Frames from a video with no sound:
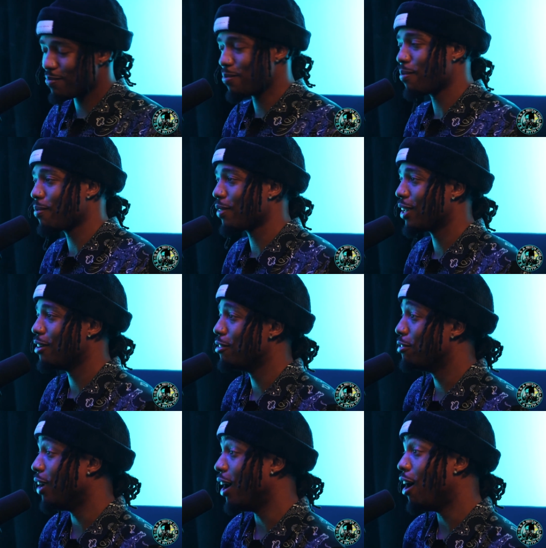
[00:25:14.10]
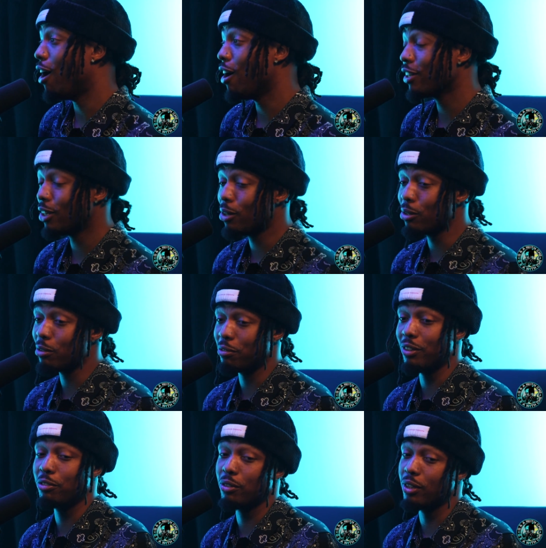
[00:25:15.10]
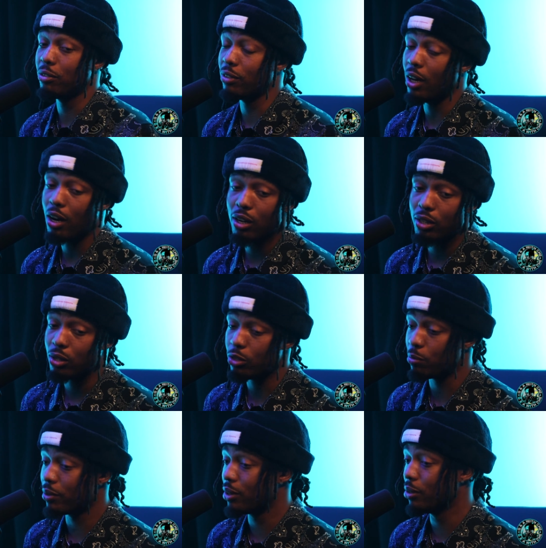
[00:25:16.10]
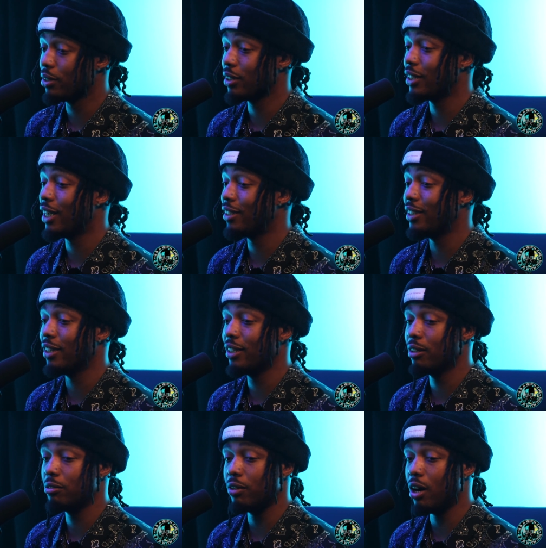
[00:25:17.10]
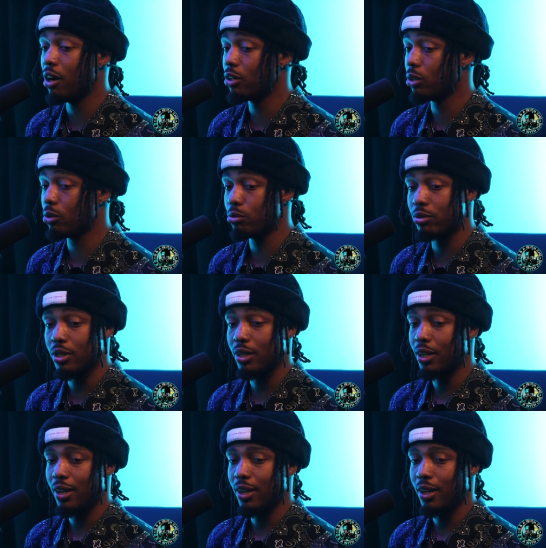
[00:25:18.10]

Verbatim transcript: yeah. For all those for for for all those producers out there, for all those